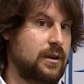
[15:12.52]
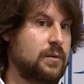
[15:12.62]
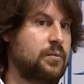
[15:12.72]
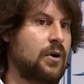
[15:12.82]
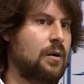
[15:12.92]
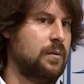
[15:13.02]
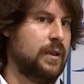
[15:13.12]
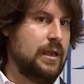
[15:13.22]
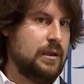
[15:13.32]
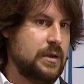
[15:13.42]
and
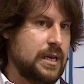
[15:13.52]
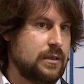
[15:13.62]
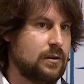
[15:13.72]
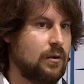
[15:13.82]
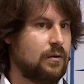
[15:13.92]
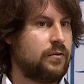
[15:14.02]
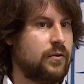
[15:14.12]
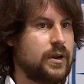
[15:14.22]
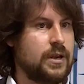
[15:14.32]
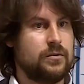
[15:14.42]
probably we need to look
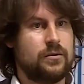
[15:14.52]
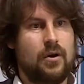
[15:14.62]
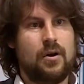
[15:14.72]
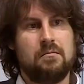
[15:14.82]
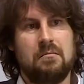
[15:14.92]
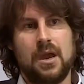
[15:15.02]
for a new term.